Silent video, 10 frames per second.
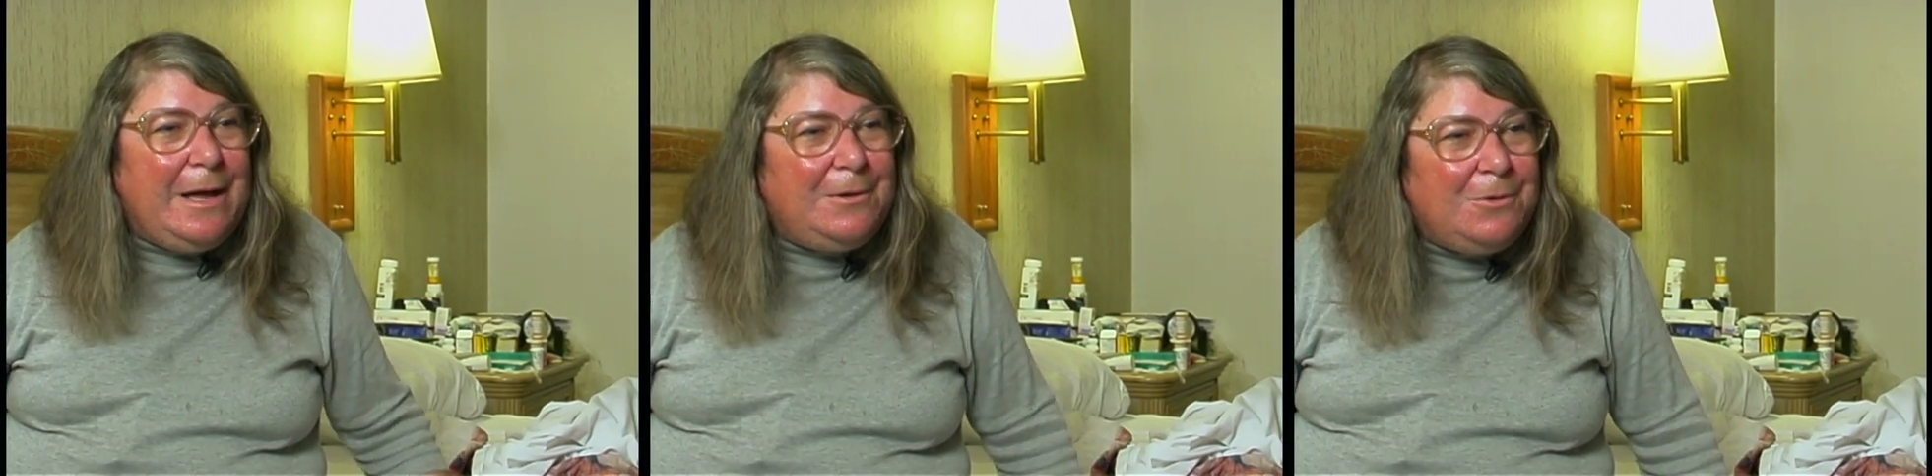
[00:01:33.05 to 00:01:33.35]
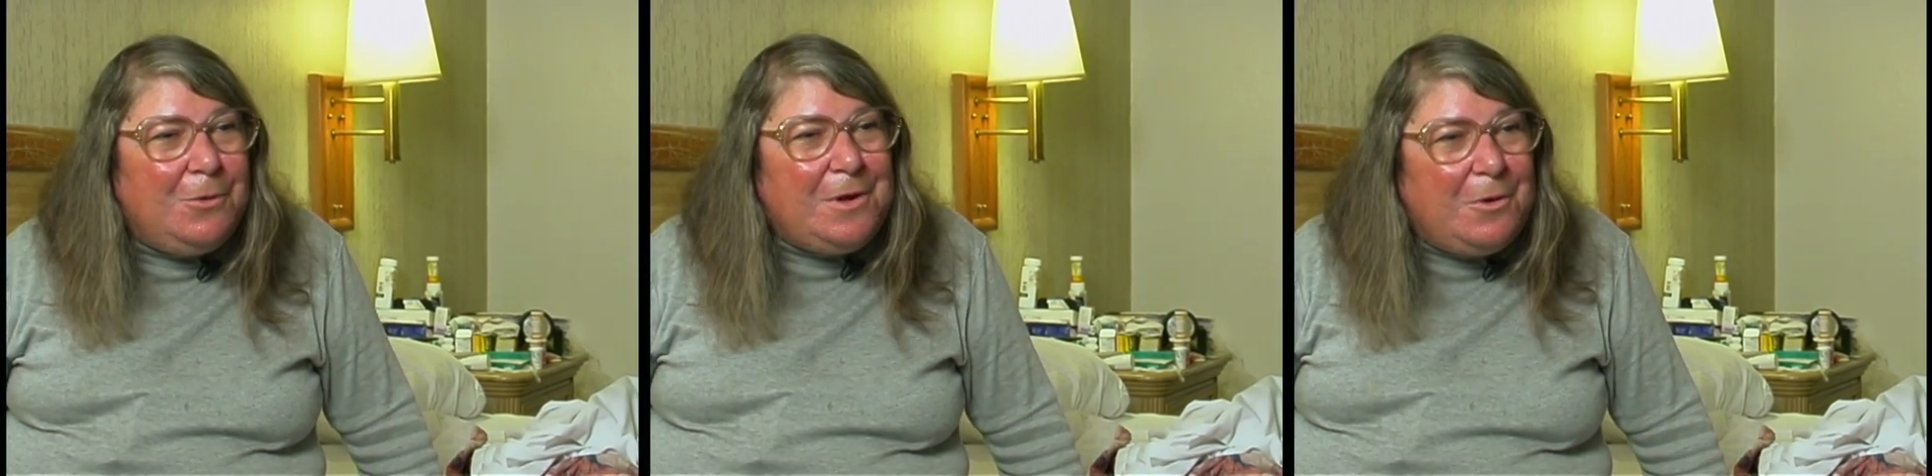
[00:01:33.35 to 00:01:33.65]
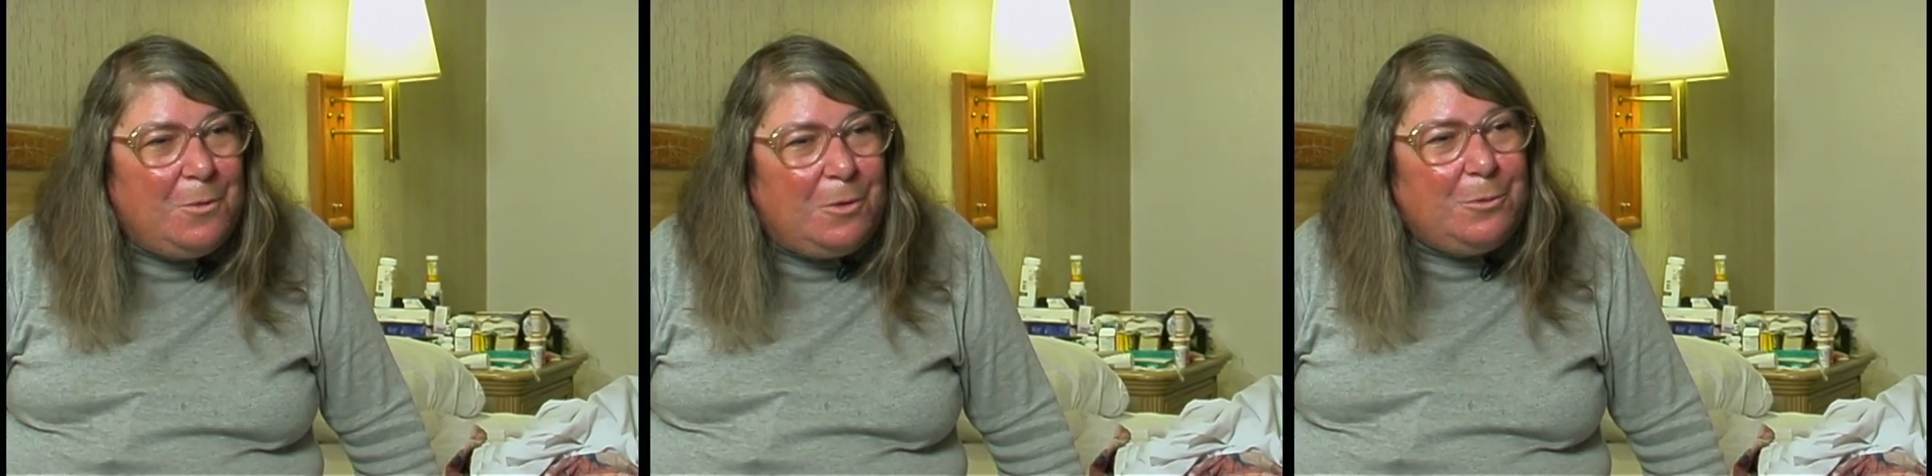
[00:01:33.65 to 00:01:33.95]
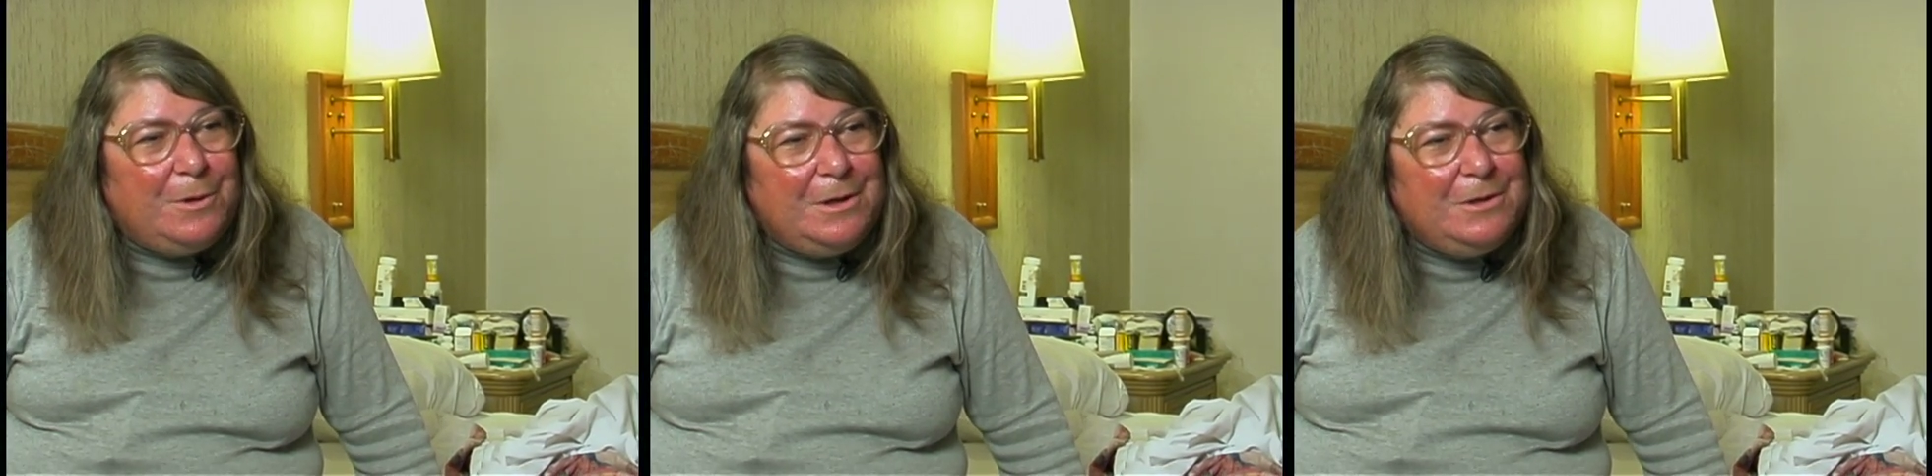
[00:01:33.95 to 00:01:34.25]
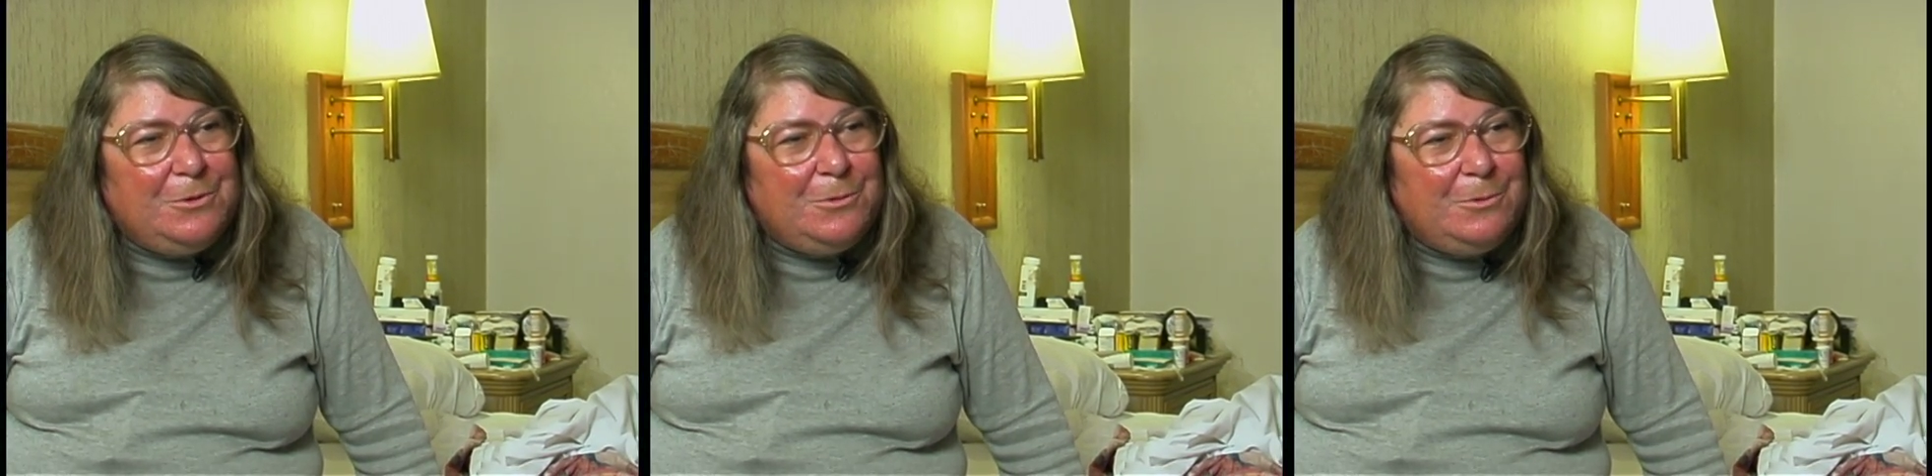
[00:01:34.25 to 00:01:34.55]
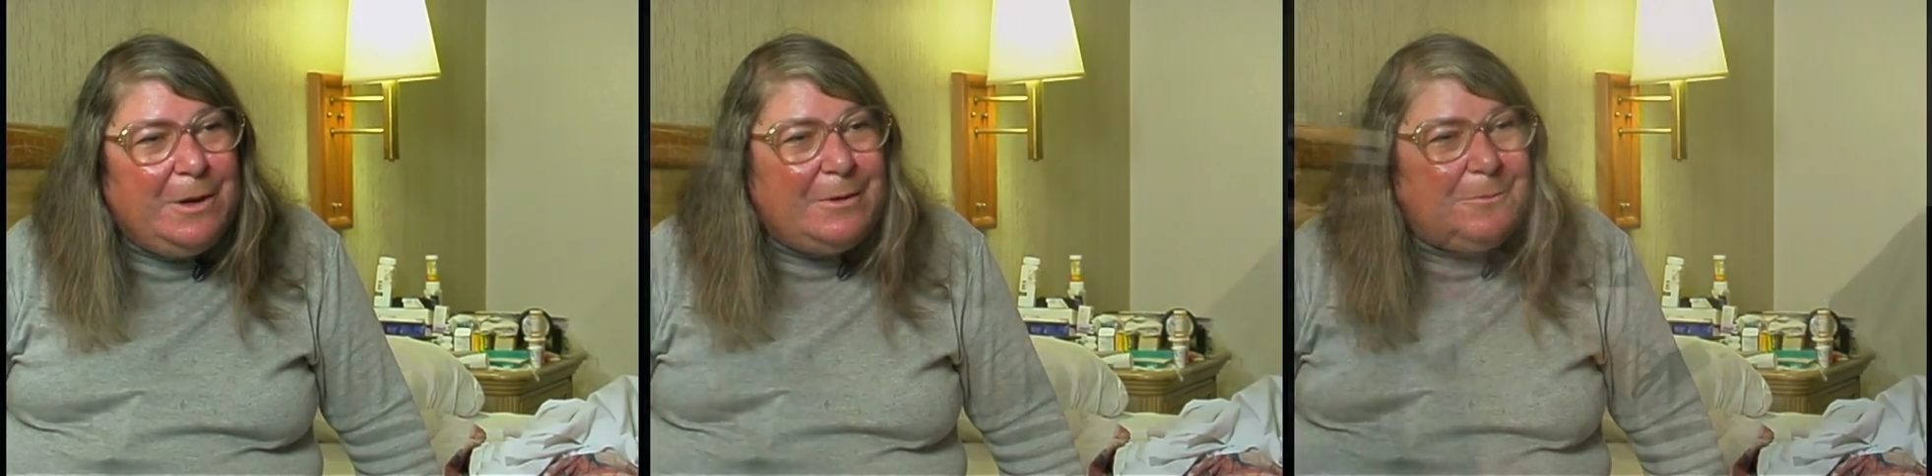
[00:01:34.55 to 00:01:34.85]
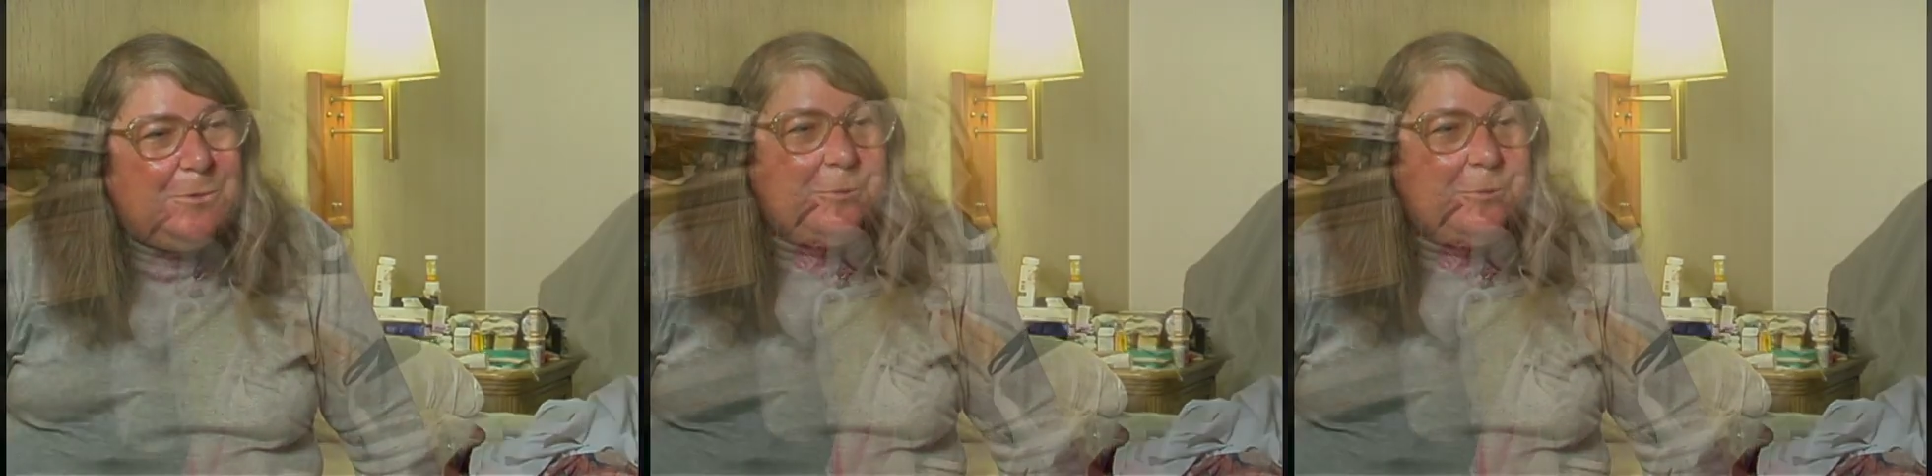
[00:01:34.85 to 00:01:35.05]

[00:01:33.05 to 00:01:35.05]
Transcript: I don't know yet what we're going to do for the